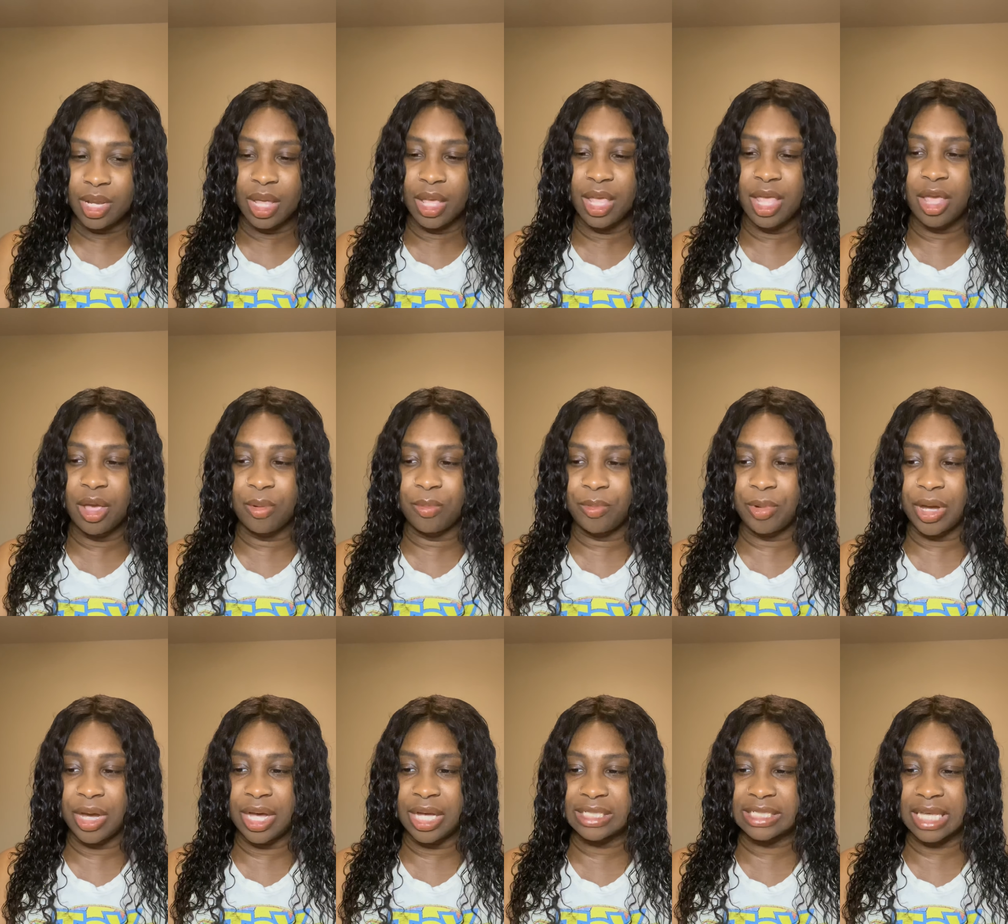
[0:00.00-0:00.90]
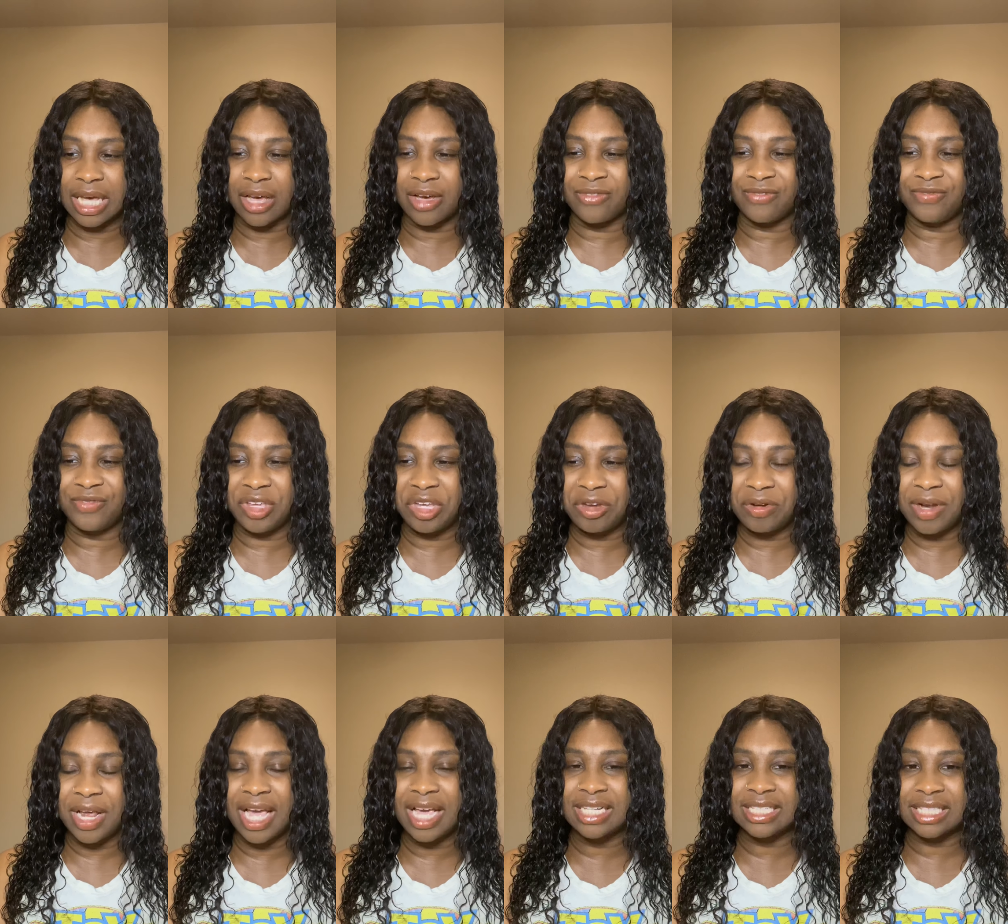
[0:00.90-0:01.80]
it was like a few
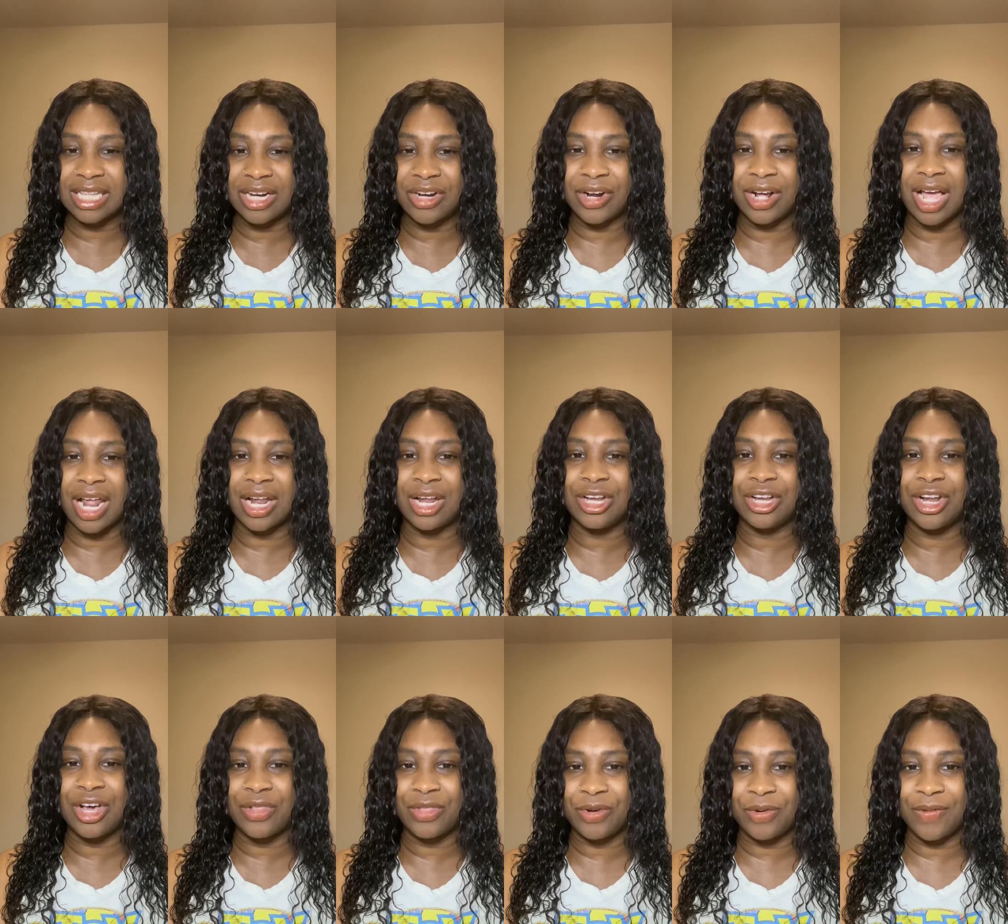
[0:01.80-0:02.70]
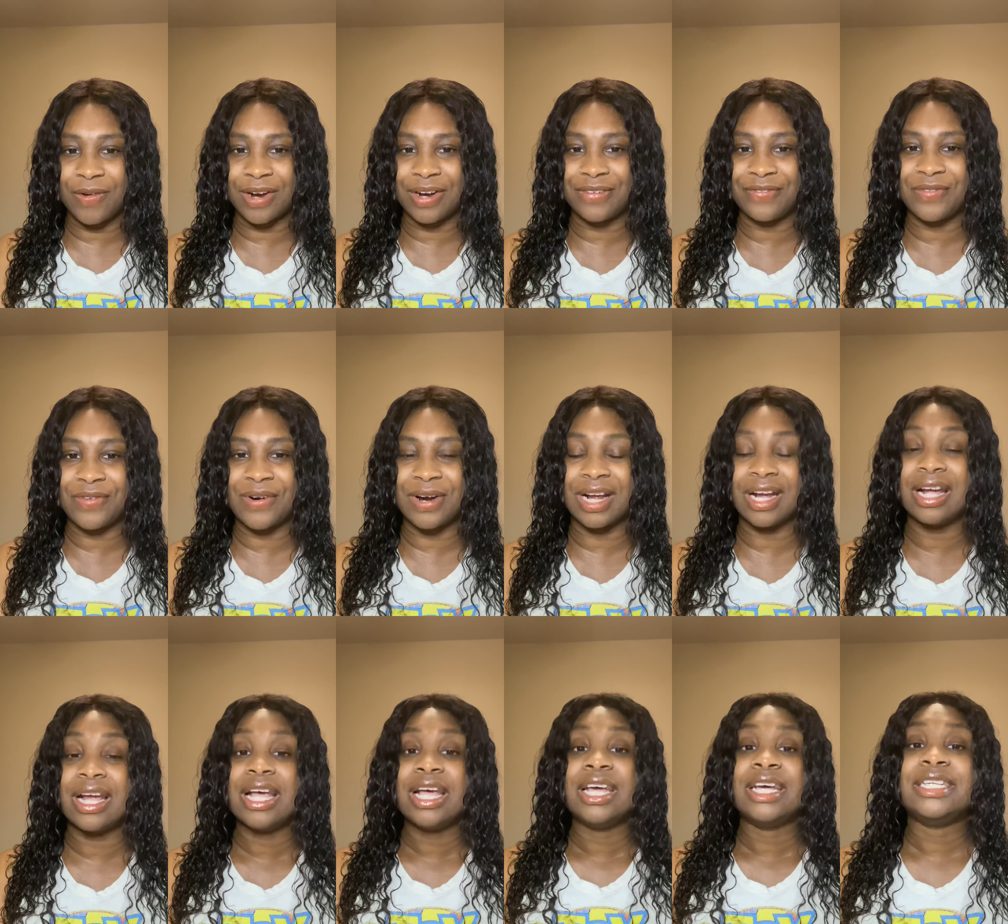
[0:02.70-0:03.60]
days later, I got another order
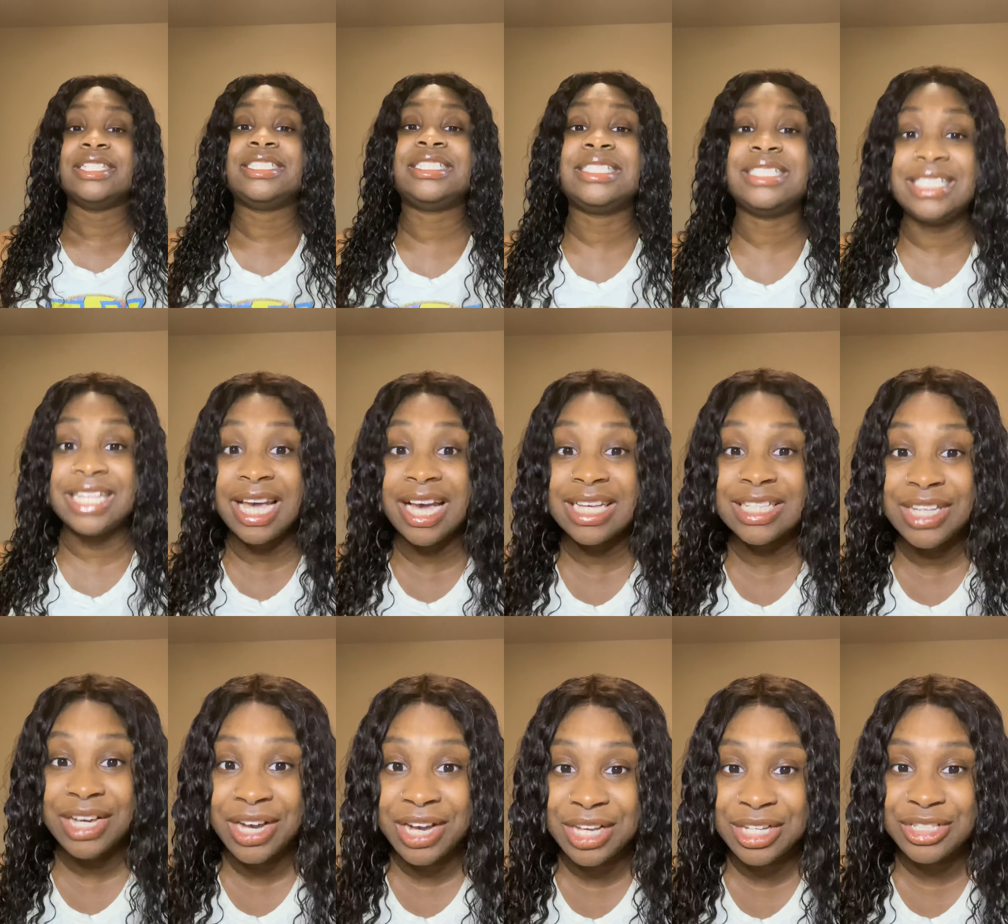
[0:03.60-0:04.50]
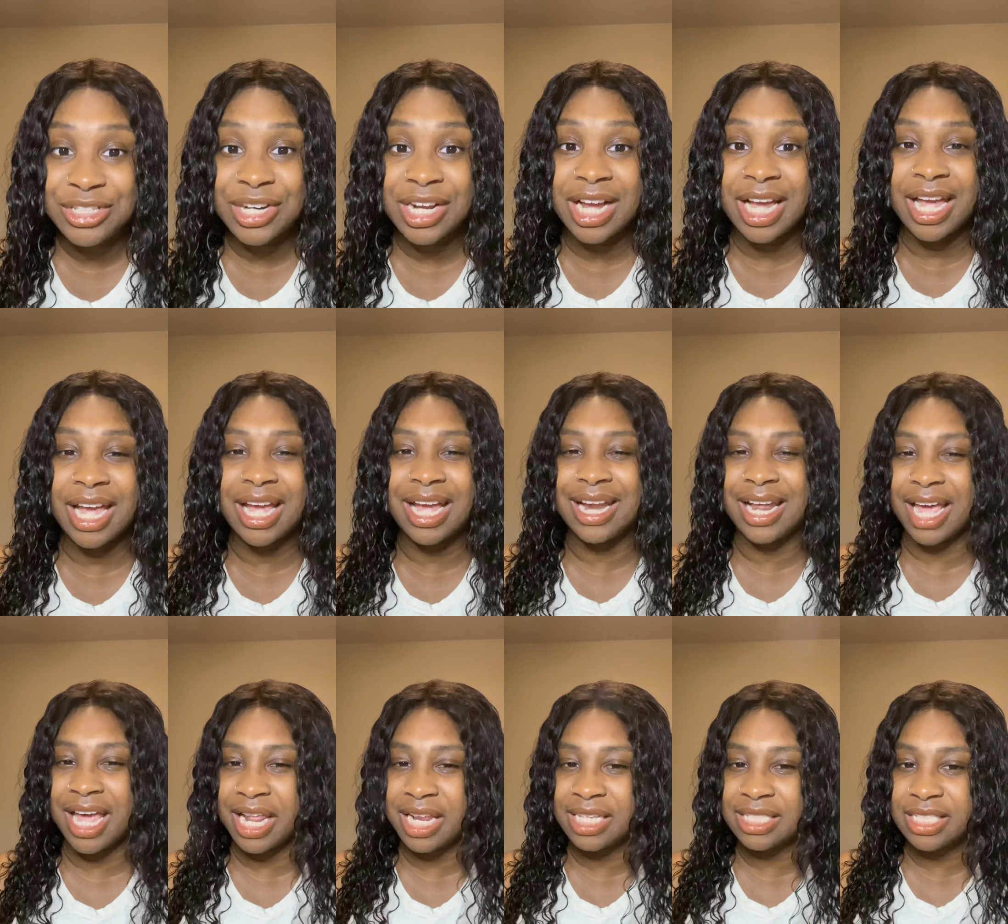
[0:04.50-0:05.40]
for
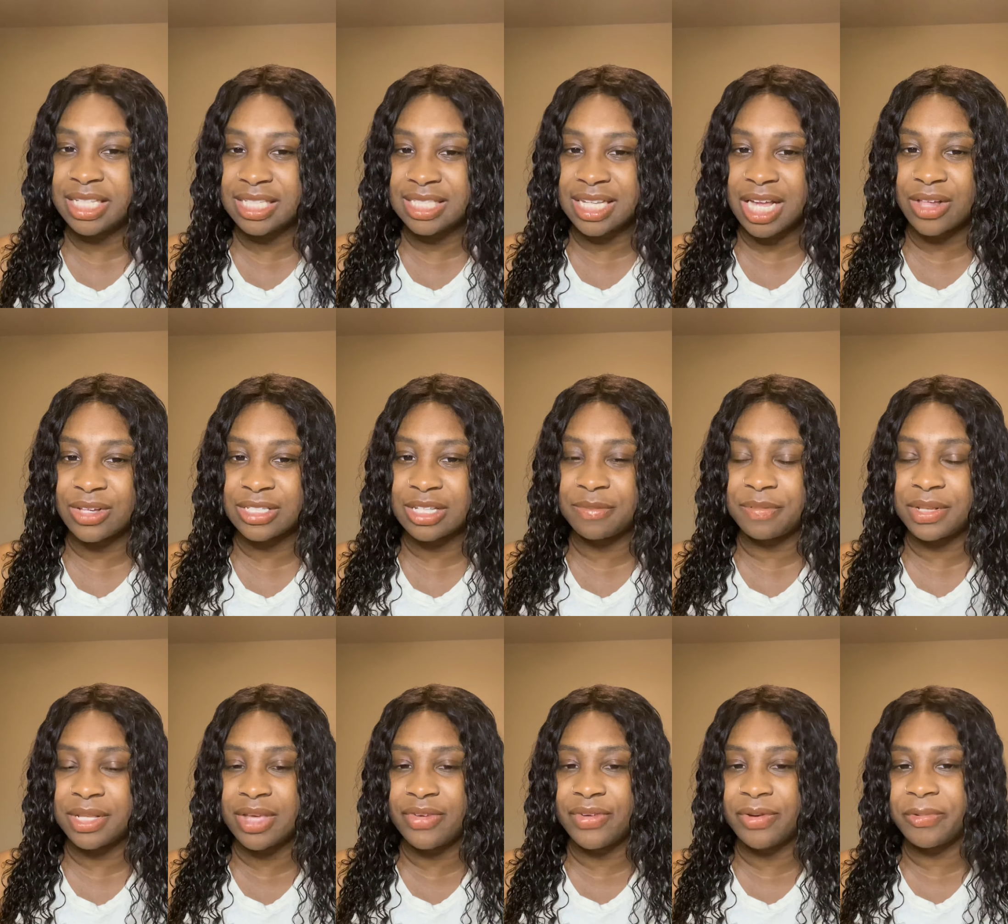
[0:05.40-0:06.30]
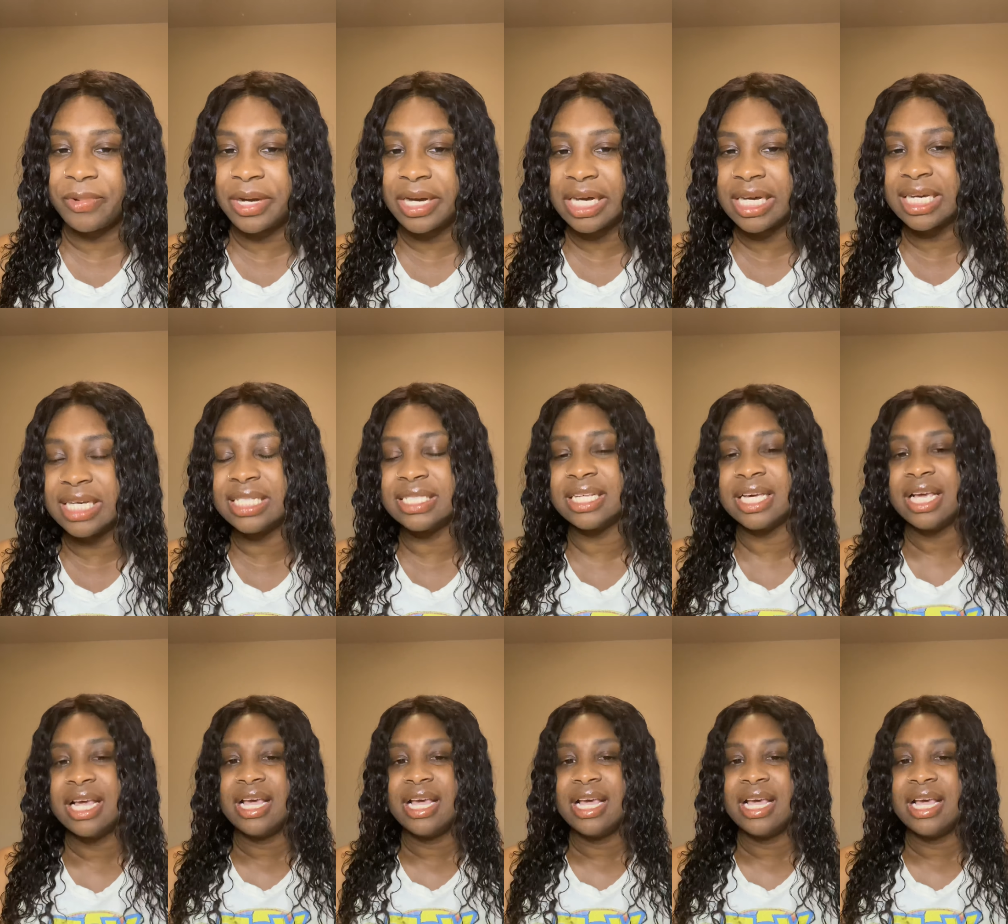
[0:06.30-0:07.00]
$686, I believe it was.